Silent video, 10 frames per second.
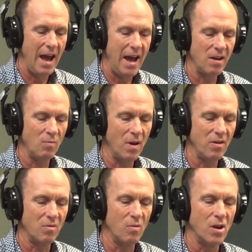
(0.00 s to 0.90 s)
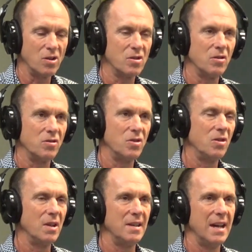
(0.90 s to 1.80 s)
and one that works on
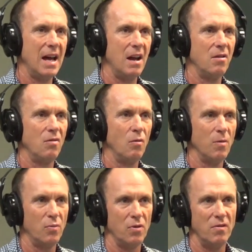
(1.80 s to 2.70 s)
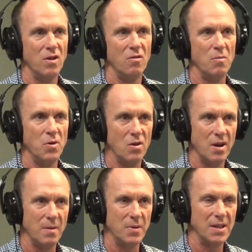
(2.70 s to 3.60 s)
turning down or improving your
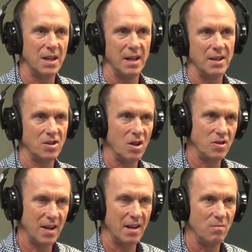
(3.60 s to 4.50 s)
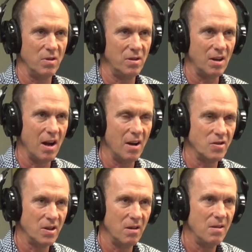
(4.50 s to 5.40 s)
immunity, particularly associated with the gut.
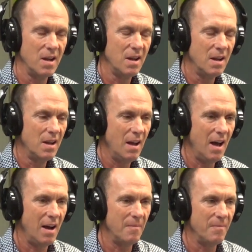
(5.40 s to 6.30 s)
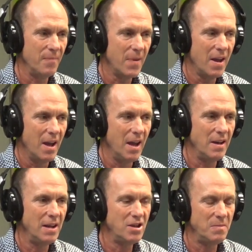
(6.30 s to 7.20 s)
So it
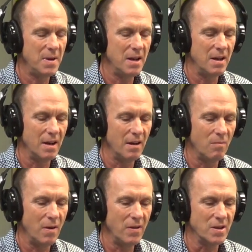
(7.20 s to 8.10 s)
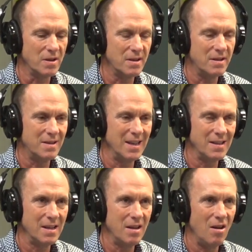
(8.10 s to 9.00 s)
needs to be one that's
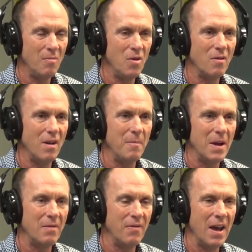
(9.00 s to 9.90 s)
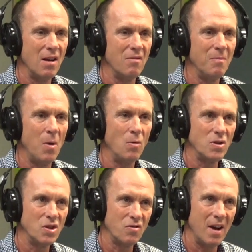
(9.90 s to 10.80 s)
tested. I'm not a big fan of
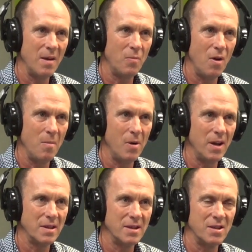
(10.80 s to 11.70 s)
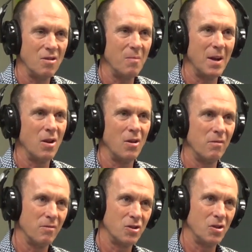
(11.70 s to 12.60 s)
multi-strain probiotics. There's not been a lot
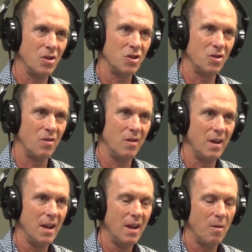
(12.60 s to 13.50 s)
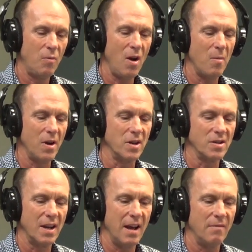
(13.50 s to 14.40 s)
of research on probiotics
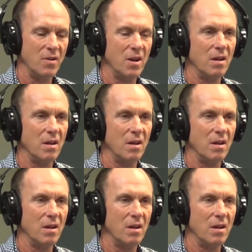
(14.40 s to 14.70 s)
that have